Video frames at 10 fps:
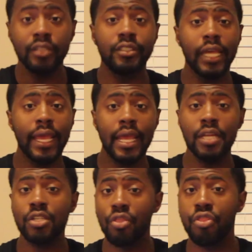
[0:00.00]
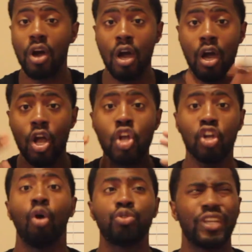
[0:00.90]
Change the
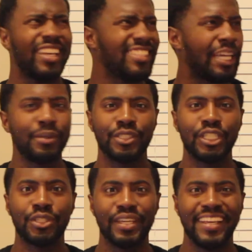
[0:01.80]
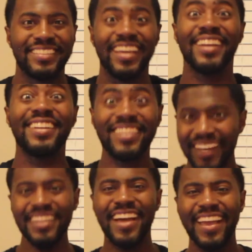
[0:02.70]
culture. I guess that was 3 things.
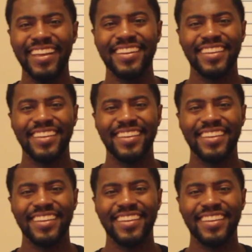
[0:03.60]
Good night.